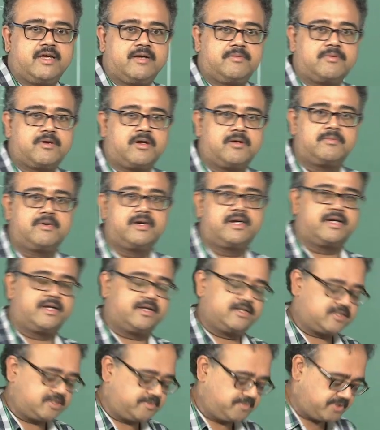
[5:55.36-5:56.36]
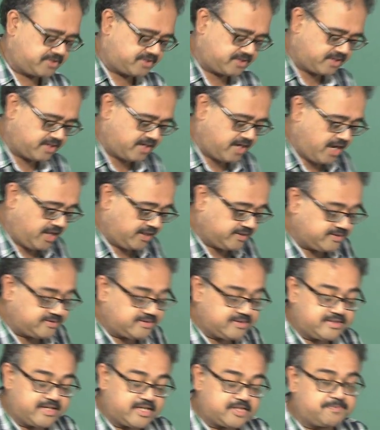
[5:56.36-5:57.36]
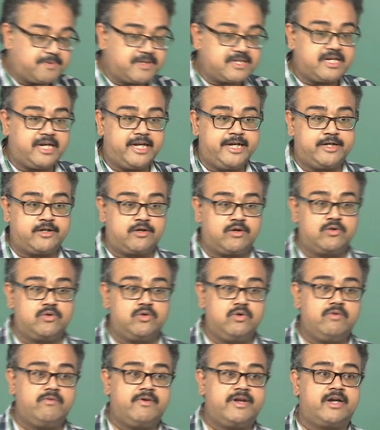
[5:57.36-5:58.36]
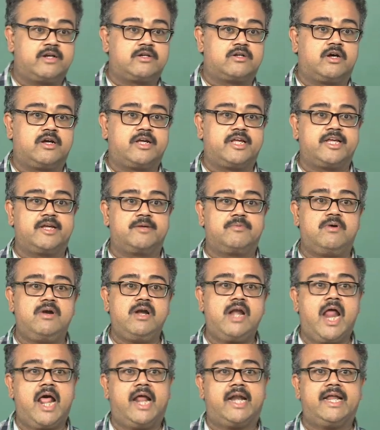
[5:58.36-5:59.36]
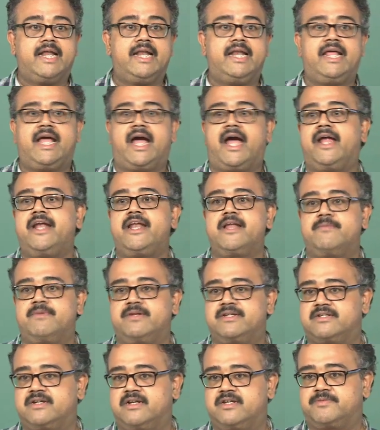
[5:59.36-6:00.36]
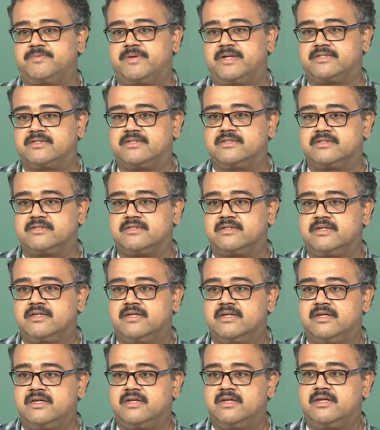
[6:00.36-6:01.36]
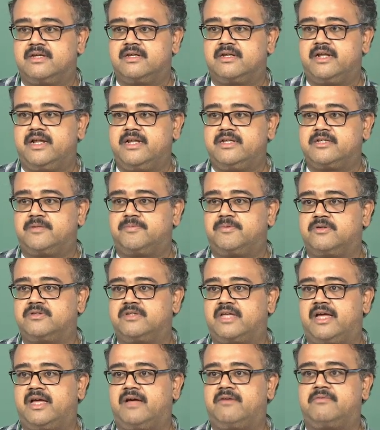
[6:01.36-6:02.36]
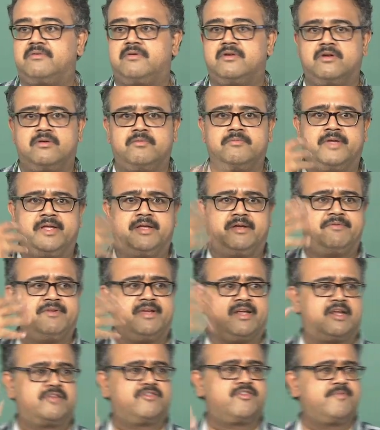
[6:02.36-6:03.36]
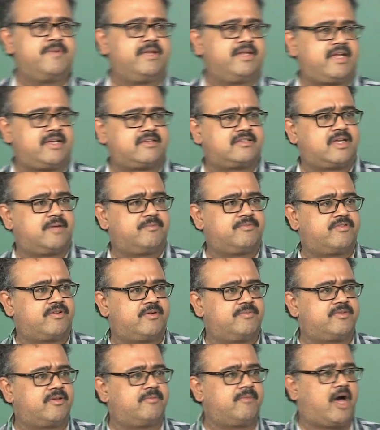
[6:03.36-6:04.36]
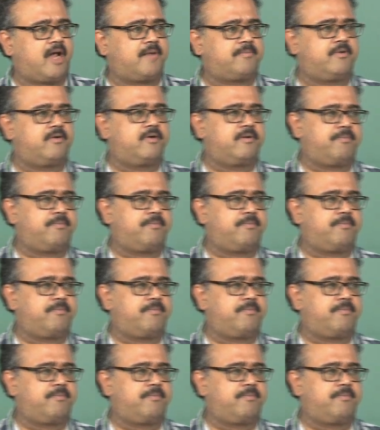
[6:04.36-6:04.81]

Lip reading: probability distribution. This is especially true when you are talking about really high dimensional spaces, right. Suppose I have, no, we are assuming x comes from some r power